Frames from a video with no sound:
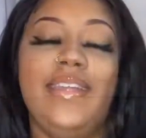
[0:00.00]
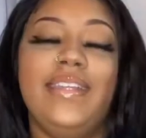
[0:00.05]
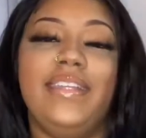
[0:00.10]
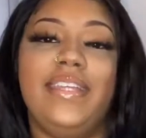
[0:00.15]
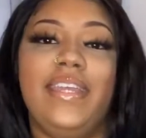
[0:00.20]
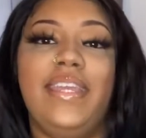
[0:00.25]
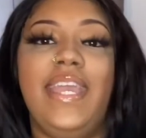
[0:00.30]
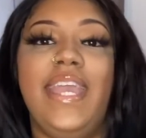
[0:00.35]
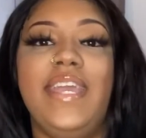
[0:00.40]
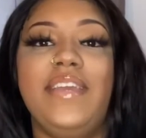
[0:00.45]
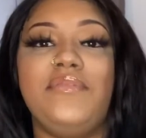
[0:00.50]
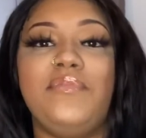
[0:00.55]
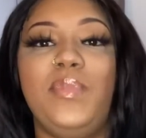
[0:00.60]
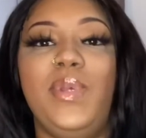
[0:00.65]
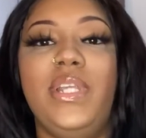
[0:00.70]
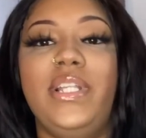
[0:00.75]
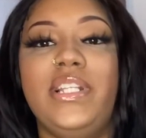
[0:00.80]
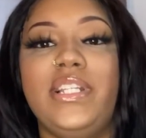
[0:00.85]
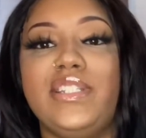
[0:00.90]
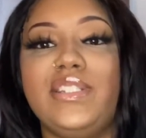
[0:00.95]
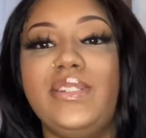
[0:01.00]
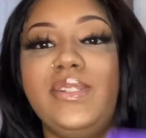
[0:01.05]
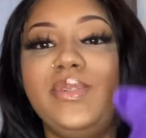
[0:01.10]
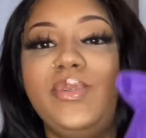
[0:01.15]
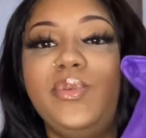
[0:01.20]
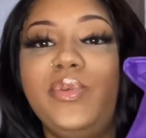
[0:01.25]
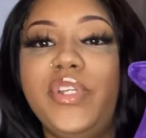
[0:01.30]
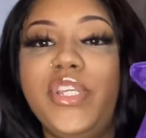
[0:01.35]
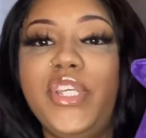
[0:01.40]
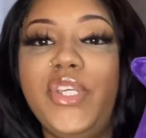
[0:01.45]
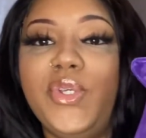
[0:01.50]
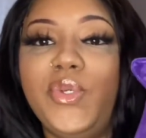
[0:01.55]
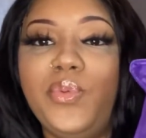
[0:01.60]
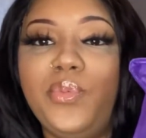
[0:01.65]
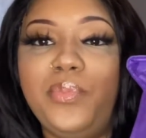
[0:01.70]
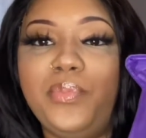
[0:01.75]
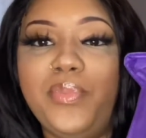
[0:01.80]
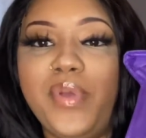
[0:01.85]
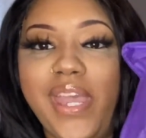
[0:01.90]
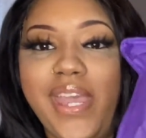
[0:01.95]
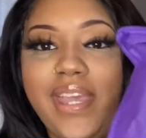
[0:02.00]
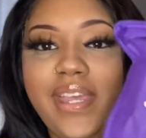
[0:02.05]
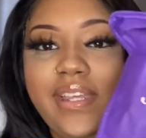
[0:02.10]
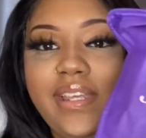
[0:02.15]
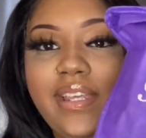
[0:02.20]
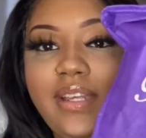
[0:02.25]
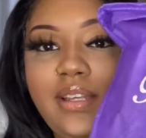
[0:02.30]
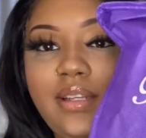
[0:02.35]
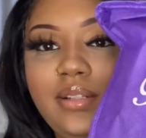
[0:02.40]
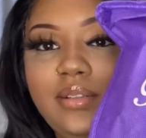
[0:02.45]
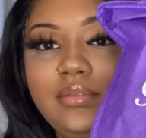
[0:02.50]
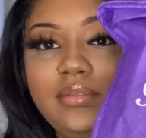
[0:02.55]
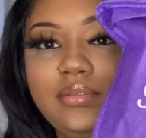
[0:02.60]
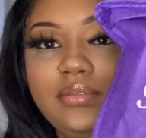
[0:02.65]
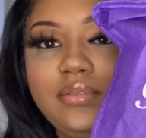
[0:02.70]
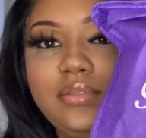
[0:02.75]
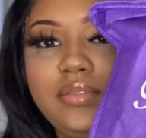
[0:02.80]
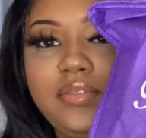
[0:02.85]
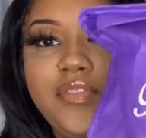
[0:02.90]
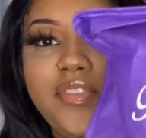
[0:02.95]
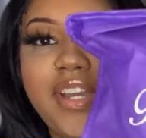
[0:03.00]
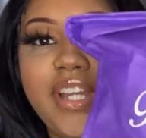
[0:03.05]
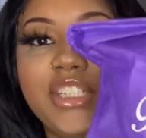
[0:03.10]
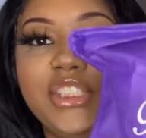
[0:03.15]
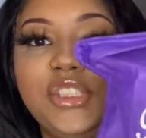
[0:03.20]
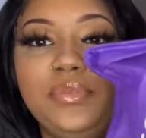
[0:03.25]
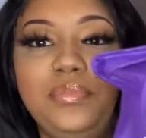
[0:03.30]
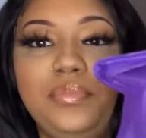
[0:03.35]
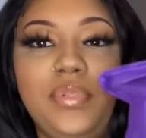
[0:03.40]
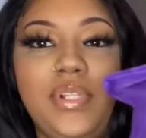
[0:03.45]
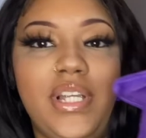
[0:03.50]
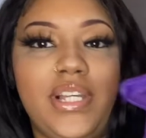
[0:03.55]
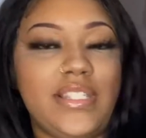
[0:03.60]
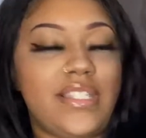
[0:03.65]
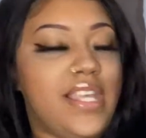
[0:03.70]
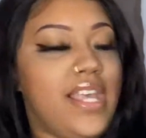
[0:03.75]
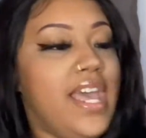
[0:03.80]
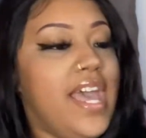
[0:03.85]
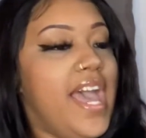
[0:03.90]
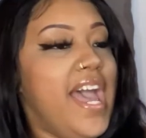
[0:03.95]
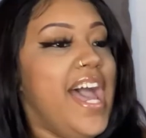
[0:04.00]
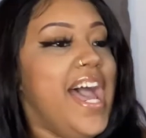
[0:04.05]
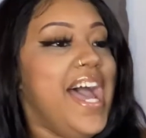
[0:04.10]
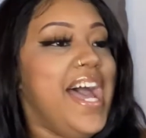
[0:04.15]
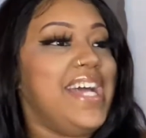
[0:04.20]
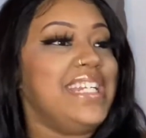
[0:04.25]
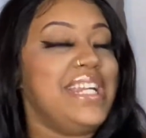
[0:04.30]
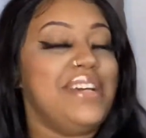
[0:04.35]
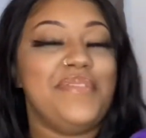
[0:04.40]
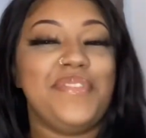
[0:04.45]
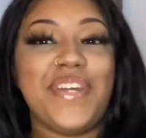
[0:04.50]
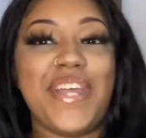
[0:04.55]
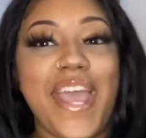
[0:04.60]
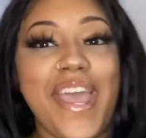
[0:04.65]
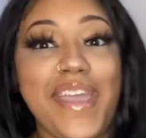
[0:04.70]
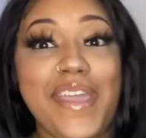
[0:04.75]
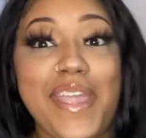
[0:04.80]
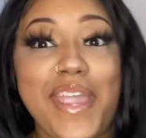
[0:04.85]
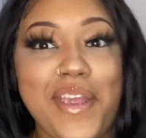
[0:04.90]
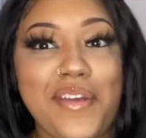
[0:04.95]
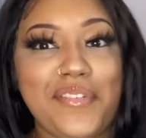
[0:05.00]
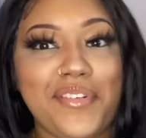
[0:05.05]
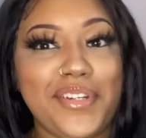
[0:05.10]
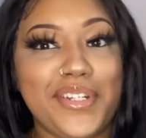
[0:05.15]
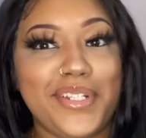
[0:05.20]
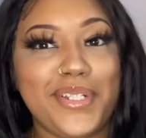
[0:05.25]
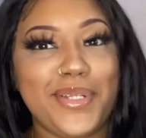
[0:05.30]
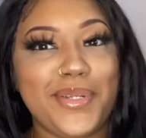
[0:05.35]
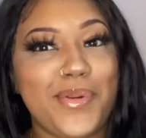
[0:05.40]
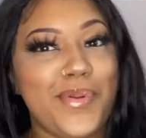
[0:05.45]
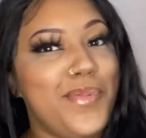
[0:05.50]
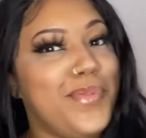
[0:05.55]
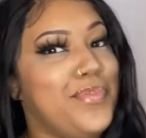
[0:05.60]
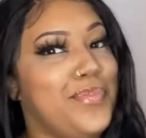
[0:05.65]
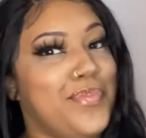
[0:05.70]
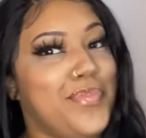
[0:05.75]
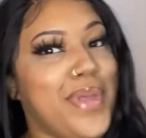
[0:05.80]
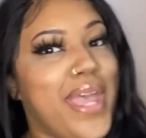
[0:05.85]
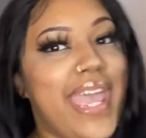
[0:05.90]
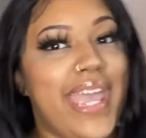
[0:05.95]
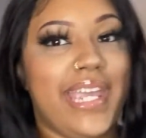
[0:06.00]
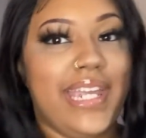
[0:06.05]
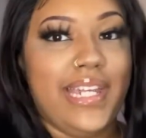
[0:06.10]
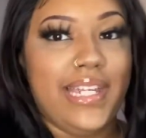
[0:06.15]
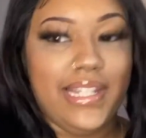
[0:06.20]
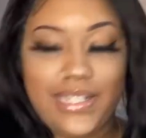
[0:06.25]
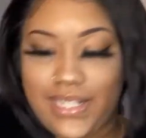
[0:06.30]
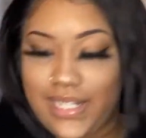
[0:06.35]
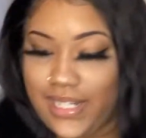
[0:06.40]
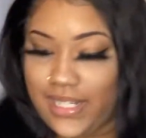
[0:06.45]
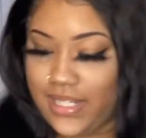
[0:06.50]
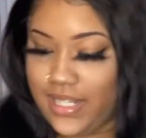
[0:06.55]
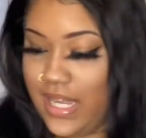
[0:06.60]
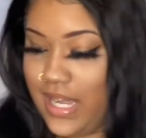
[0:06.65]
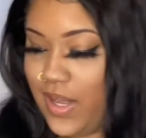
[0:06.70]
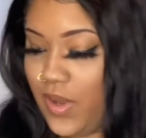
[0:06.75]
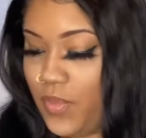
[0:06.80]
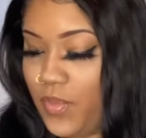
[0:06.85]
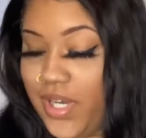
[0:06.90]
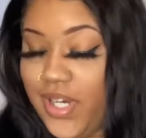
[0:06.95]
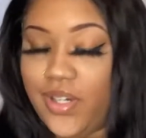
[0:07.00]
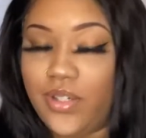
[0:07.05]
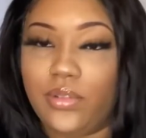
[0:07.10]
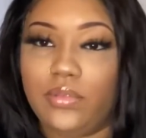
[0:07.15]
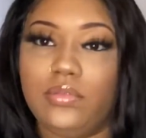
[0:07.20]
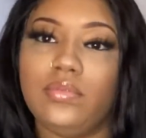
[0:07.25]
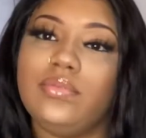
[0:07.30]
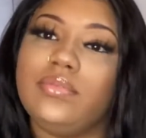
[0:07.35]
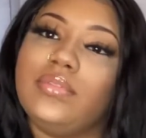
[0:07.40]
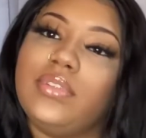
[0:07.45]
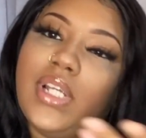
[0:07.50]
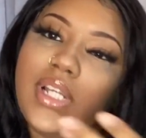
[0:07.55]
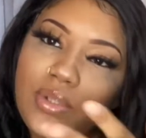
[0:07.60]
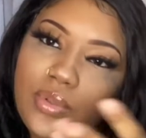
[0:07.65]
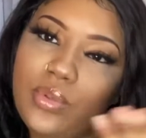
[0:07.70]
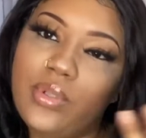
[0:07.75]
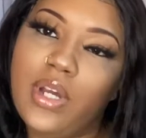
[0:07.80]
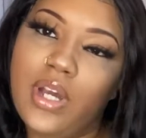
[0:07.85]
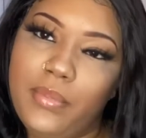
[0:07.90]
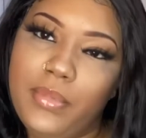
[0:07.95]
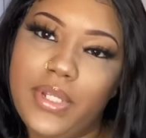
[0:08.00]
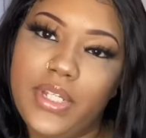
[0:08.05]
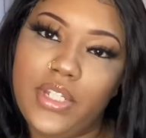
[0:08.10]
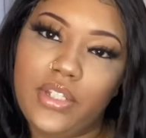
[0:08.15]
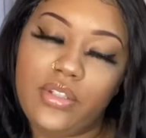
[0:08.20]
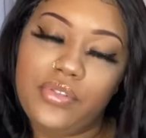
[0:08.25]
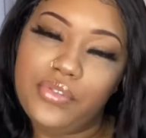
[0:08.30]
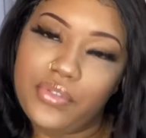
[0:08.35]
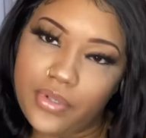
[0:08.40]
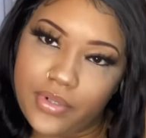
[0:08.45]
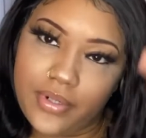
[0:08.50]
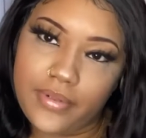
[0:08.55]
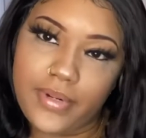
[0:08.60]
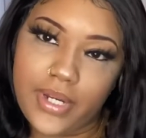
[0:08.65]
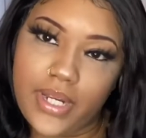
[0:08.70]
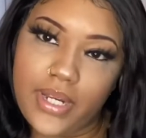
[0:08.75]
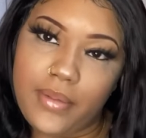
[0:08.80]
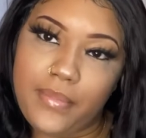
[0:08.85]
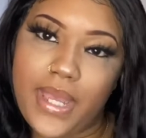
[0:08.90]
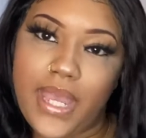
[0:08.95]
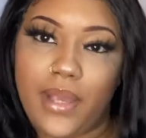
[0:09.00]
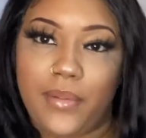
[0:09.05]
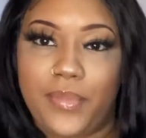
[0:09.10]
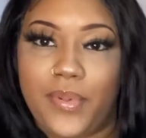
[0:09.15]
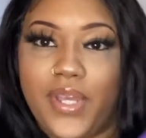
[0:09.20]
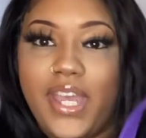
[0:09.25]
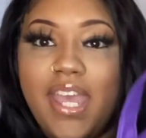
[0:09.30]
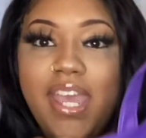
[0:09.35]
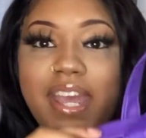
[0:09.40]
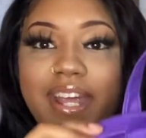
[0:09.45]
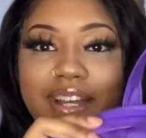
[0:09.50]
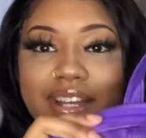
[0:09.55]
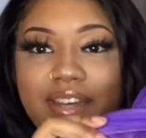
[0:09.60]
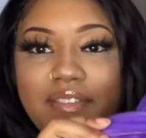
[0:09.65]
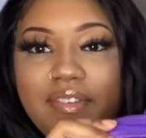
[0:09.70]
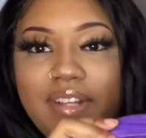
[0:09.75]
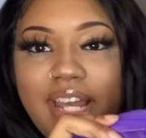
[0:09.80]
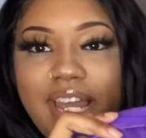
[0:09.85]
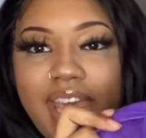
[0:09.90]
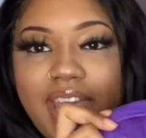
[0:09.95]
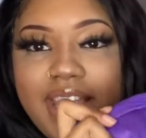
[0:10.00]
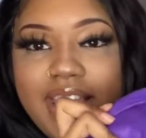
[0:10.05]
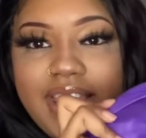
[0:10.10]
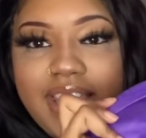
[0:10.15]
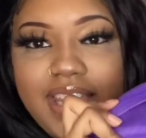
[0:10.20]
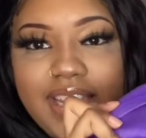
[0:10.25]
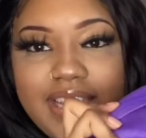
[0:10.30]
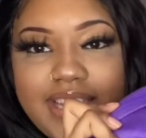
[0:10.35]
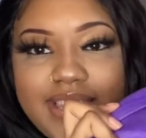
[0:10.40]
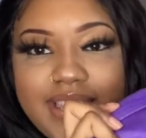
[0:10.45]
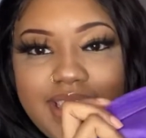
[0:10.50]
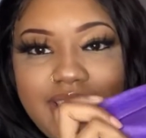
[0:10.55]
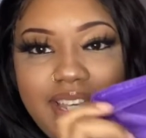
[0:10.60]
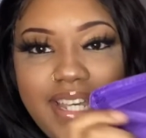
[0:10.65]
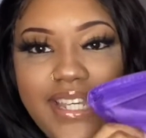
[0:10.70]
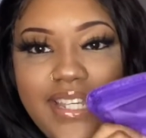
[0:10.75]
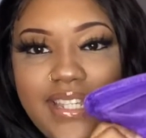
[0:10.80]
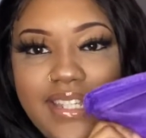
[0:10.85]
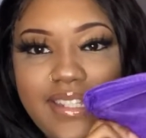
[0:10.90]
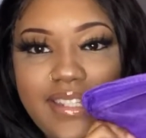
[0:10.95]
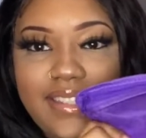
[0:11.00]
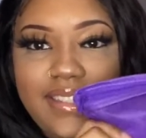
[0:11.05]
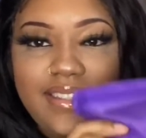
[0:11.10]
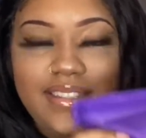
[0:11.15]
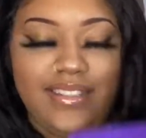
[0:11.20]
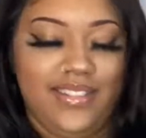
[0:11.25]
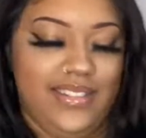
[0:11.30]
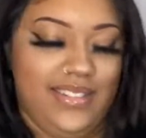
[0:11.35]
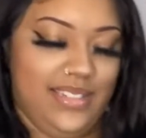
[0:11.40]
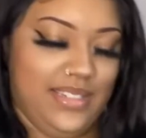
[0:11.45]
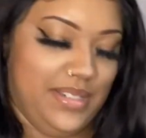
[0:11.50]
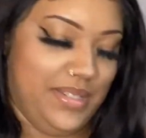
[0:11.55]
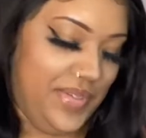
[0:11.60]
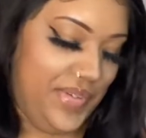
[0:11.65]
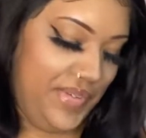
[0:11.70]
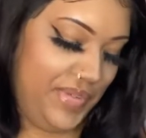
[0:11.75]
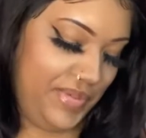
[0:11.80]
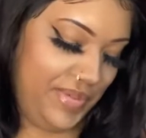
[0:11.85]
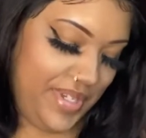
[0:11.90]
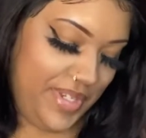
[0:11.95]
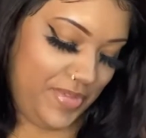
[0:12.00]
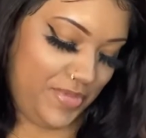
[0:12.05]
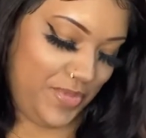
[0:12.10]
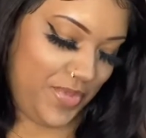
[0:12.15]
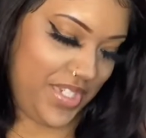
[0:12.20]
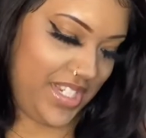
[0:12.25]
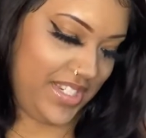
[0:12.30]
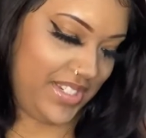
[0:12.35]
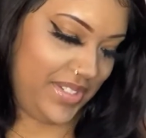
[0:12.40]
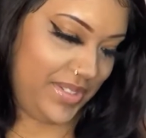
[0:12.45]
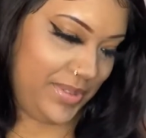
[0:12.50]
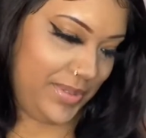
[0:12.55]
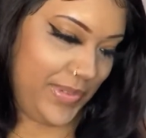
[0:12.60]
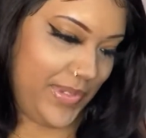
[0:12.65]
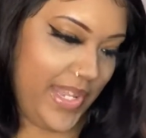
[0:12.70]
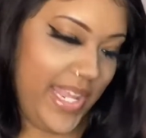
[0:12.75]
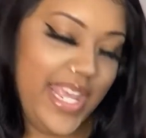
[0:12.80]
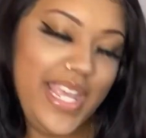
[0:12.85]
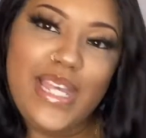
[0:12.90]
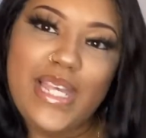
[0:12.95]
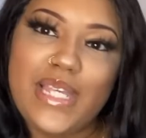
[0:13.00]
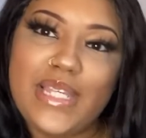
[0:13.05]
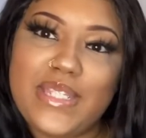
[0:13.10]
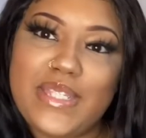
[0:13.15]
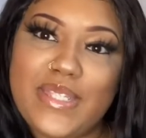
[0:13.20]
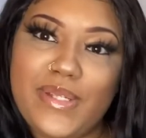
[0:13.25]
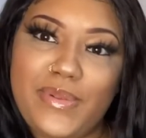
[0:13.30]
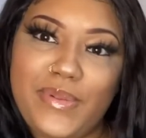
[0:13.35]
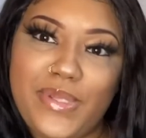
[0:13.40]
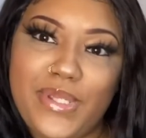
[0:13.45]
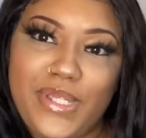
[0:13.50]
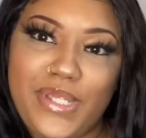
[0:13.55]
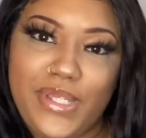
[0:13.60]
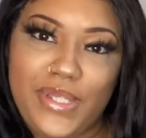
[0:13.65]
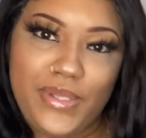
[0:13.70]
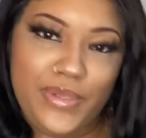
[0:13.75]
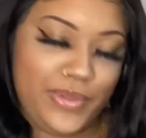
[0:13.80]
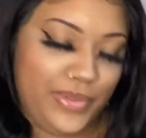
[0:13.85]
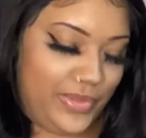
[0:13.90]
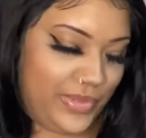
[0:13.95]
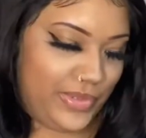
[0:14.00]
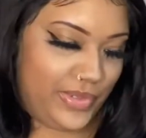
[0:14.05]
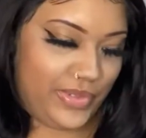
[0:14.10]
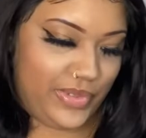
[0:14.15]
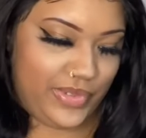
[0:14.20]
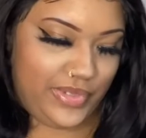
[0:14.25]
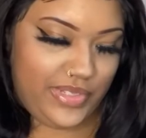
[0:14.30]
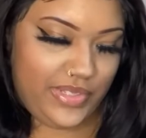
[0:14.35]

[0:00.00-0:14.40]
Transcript: they gave me this little cute baggie Fashion Plus. I never got hair with a little baggy, like, well, they do come in, you know, the regular bag, but never like this. Like, I'm done. It's so cute.